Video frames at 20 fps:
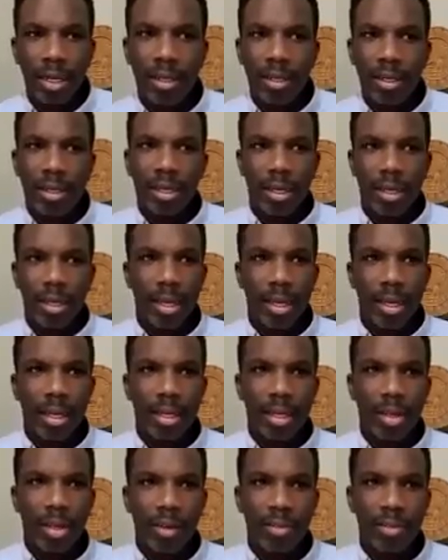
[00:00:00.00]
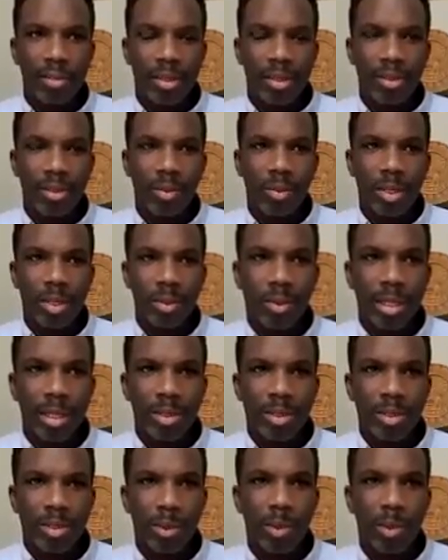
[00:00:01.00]
And then you have
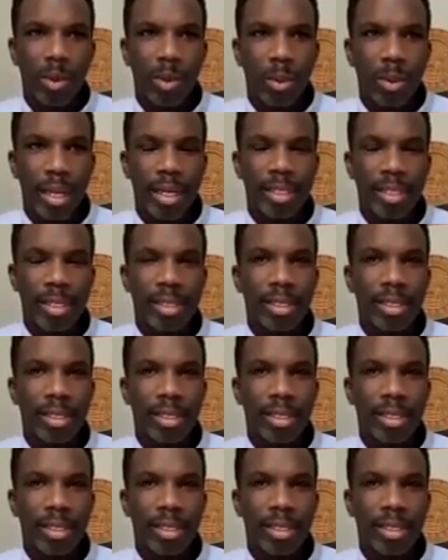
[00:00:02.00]
ones which are more weird.